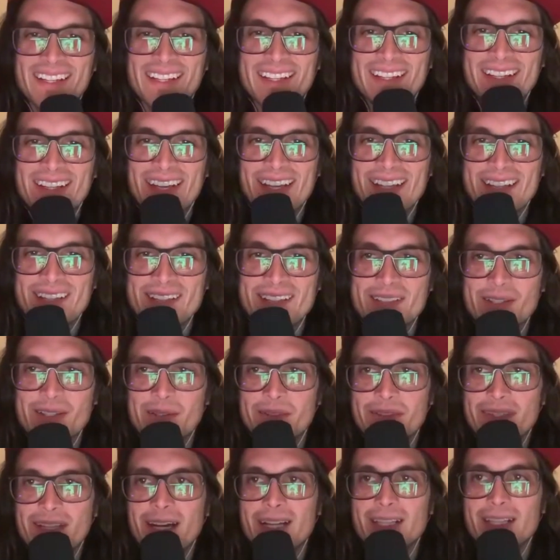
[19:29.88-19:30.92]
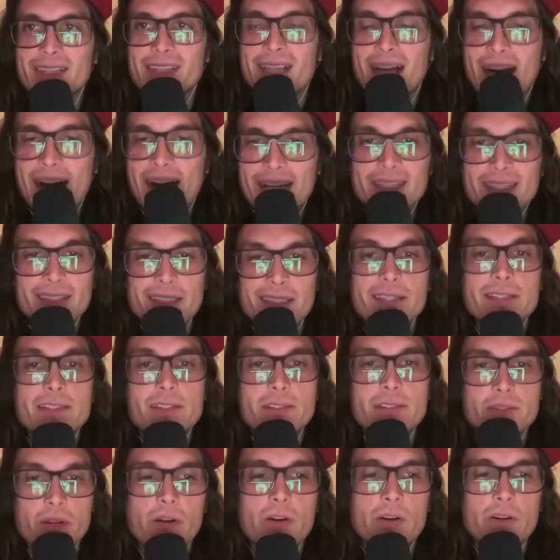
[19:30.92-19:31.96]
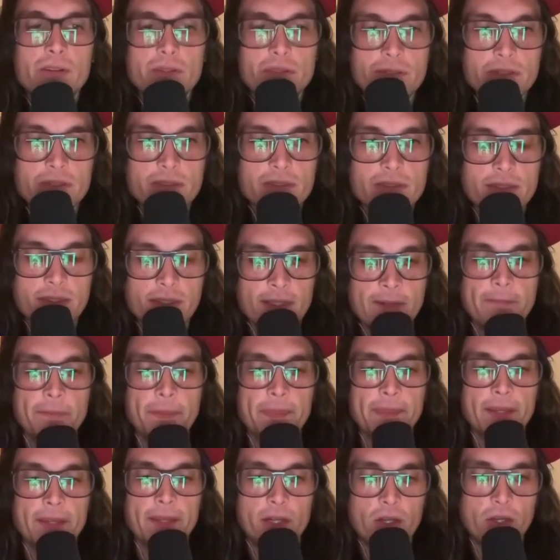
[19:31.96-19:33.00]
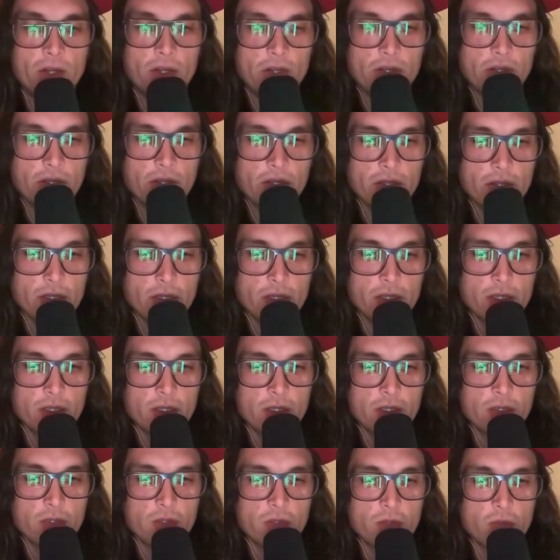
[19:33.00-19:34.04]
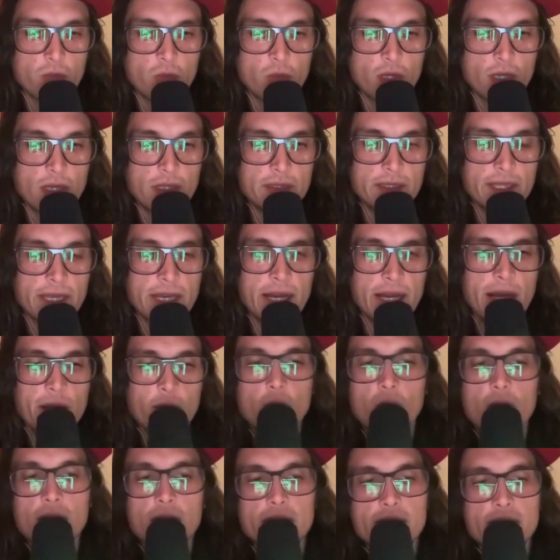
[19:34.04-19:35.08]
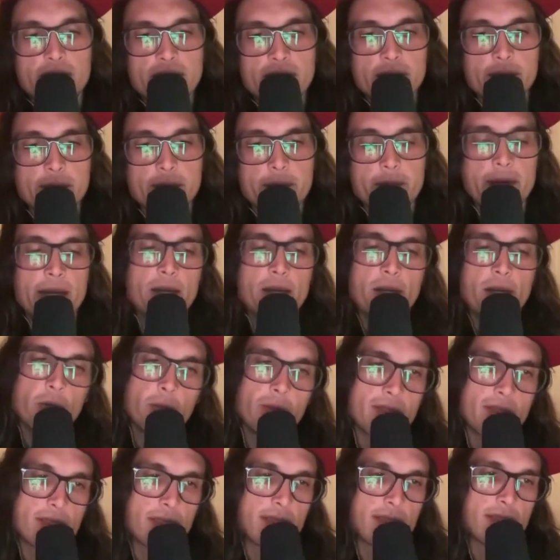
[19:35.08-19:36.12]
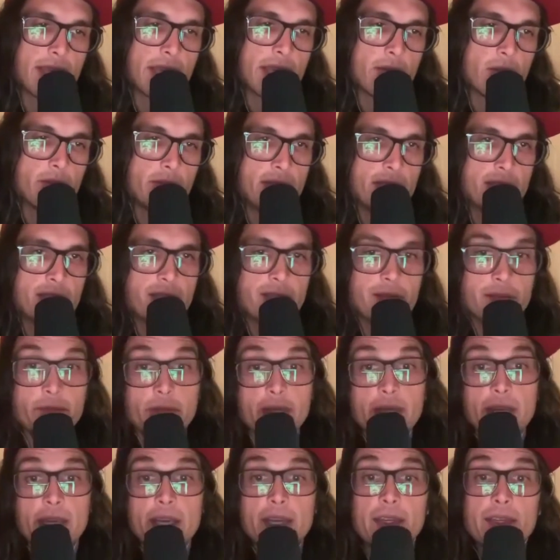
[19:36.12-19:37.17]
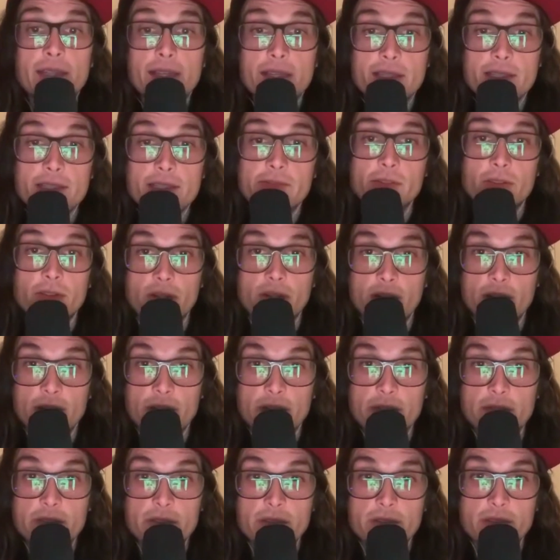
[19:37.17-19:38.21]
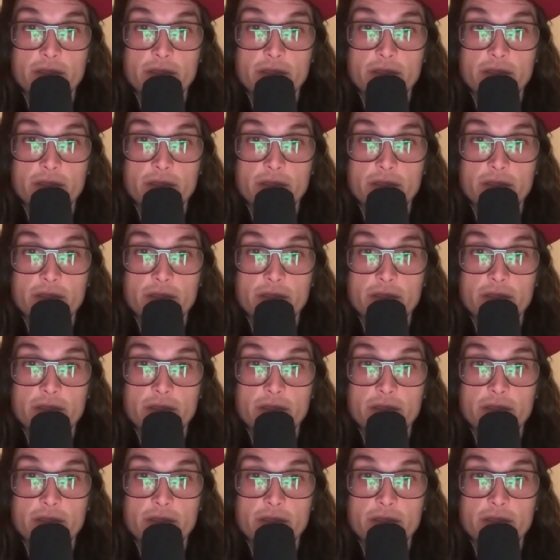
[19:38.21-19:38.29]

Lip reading: And so a lot of these songs are that I want them, and my hope is that they would be companions for us